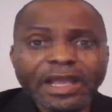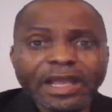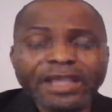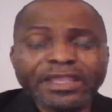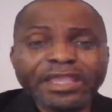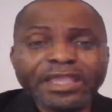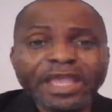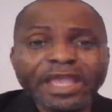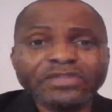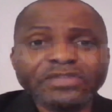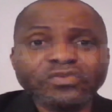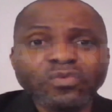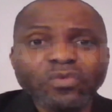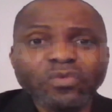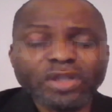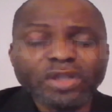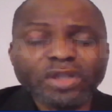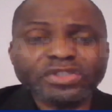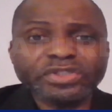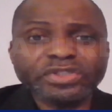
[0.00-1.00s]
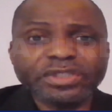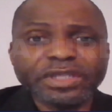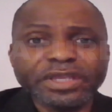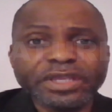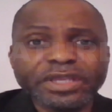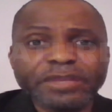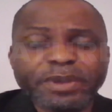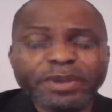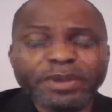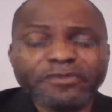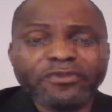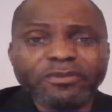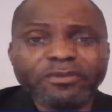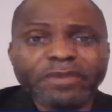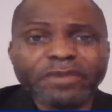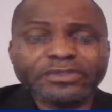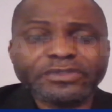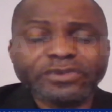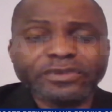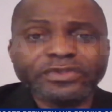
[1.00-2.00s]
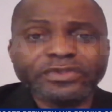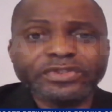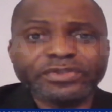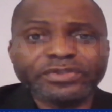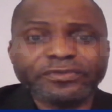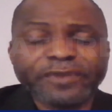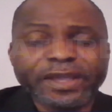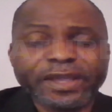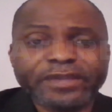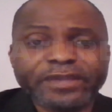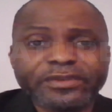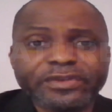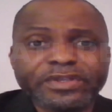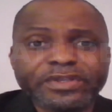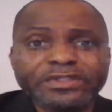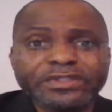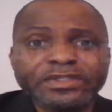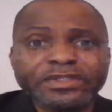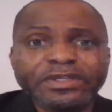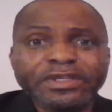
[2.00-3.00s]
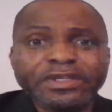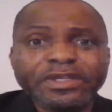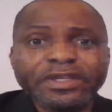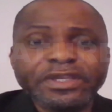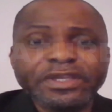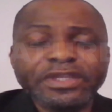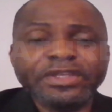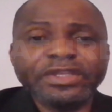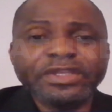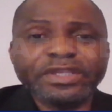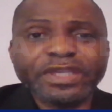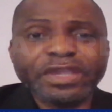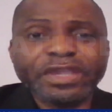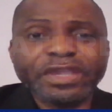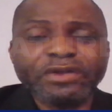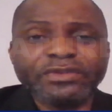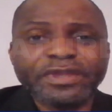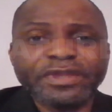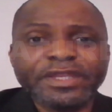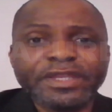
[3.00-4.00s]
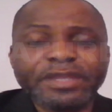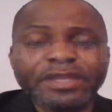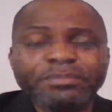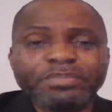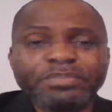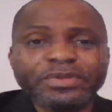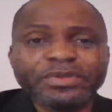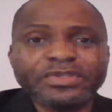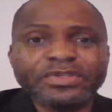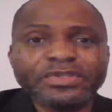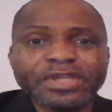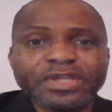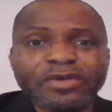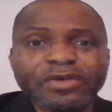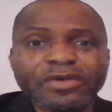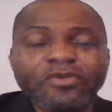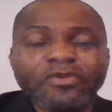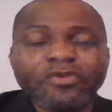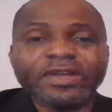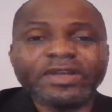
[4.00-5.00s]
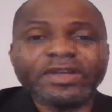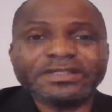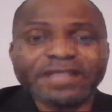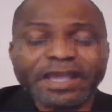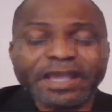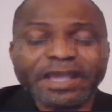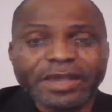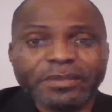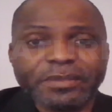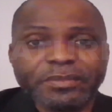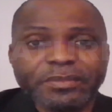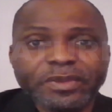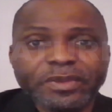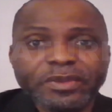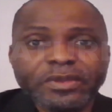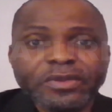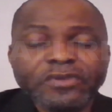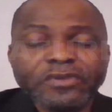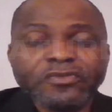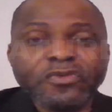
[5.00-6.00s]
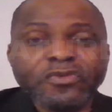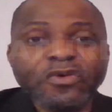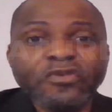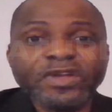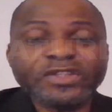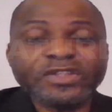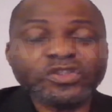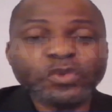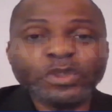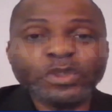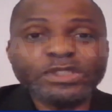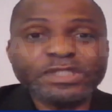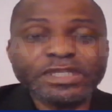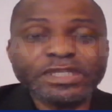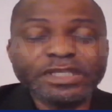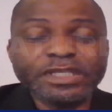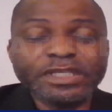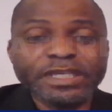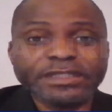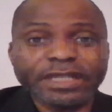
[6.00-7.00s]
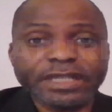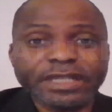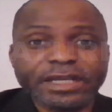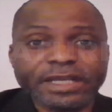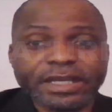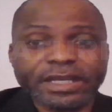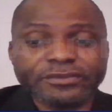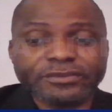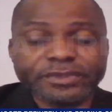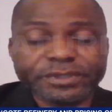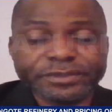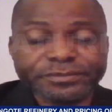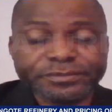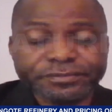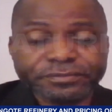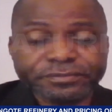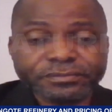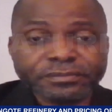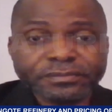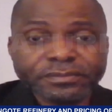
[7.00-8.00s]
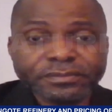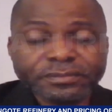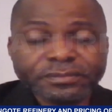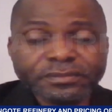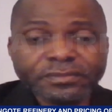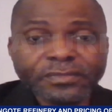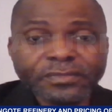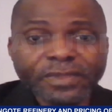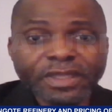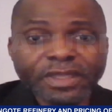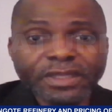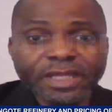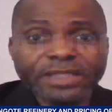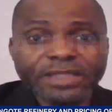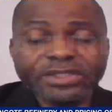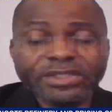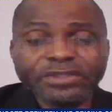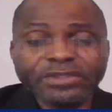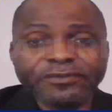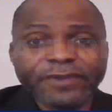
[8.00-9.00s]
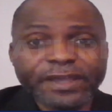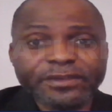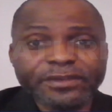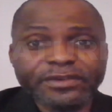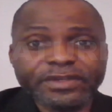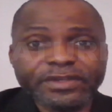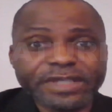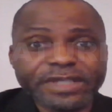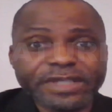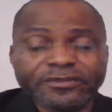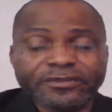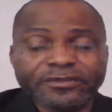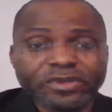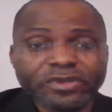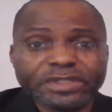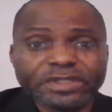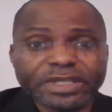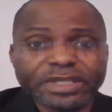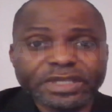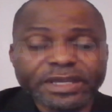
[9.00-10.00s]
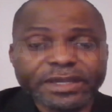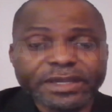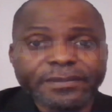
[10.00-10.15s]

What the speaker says: and he has watched the performance of these refineries in the care of the NNPCA over time, for over 20 years and counting, that these refineries have not